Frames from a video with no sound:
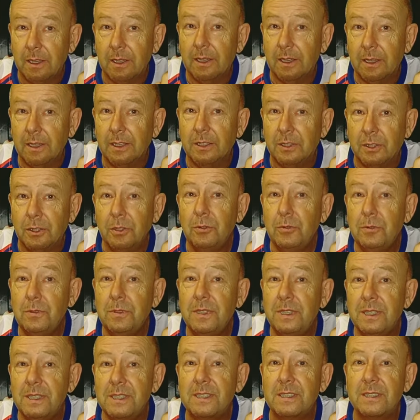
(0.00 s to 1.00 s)
uh,
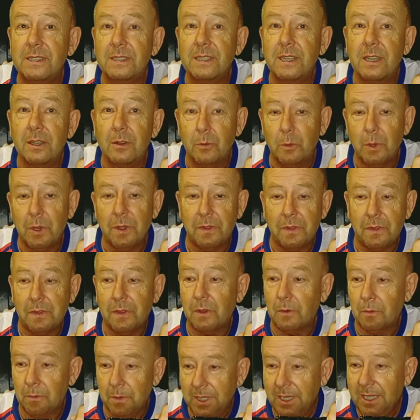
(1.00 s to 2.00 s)
do this with
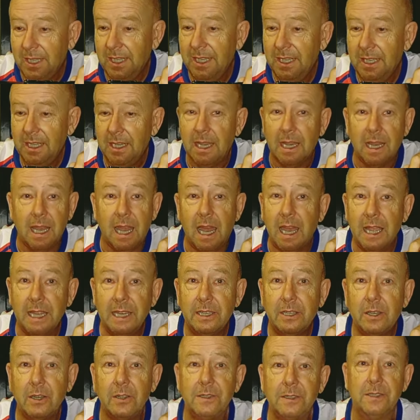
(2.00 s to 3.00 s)
really
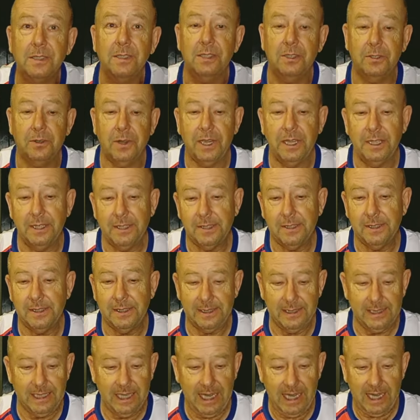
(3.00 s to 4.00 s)
high
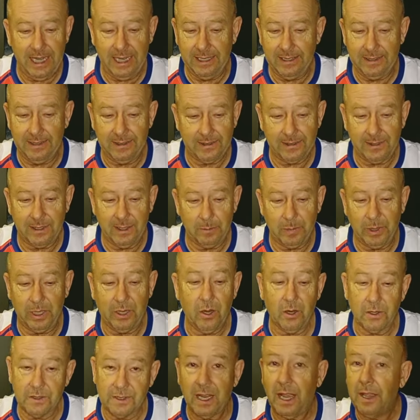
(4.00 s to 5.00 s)
concentration and
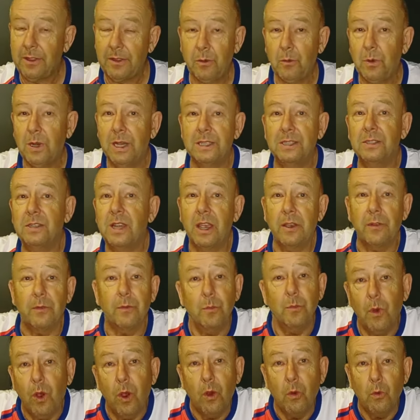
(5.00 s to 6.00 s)
because otherwise you
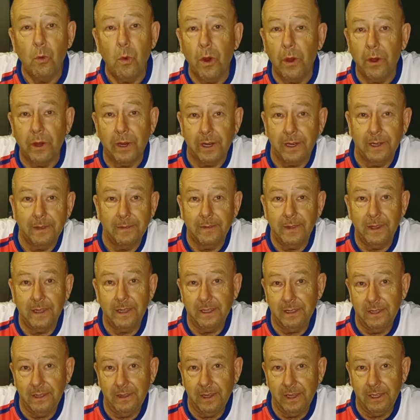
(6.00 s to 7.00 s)
have more work
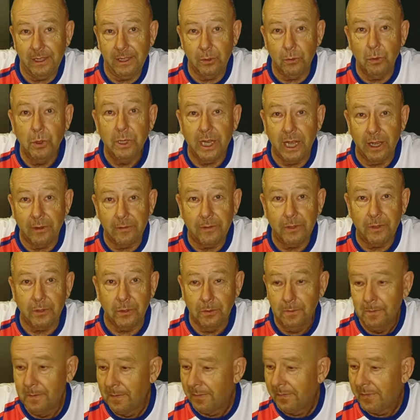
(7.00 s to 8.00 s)
than, than you would have
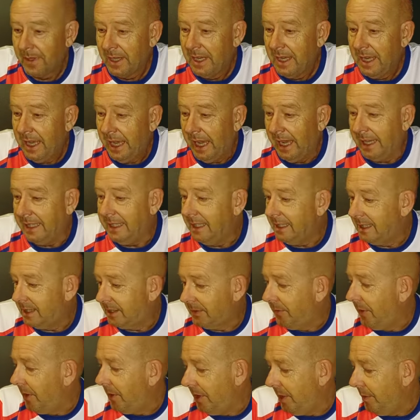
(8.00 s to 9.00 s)
to. And
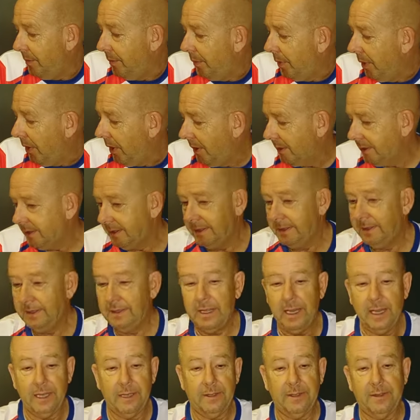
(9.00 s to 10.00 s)
it's very
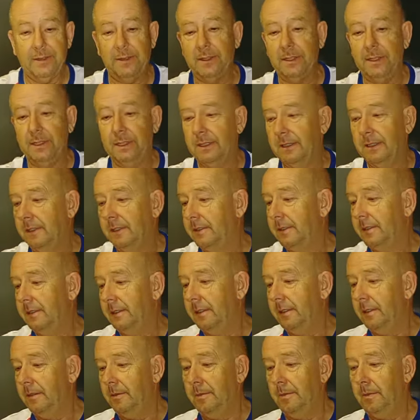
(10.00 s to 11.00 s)
important that the
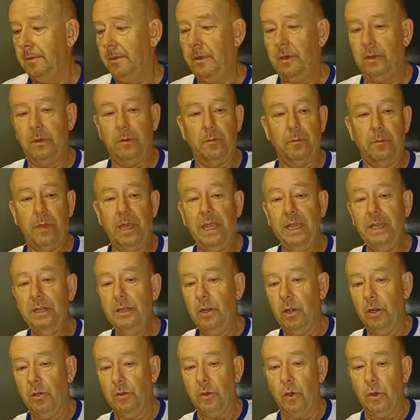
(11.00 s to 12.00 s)
um,
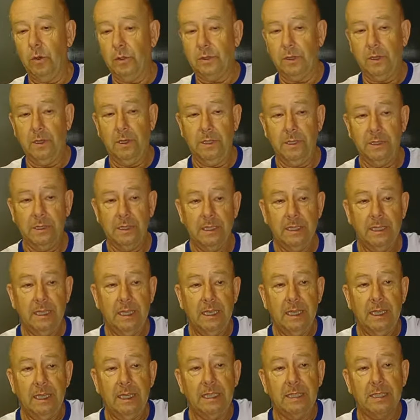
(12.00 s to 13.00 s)
main rotor
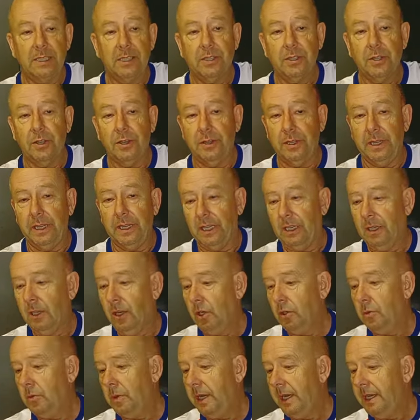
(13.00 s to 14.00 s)
is turning
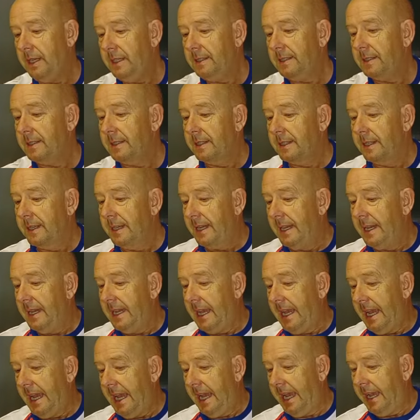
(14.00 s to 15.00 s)
clockwise
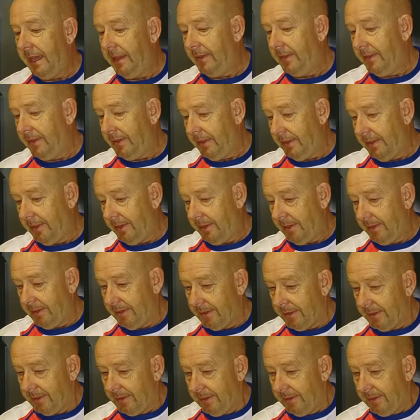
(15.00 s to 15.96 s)
and the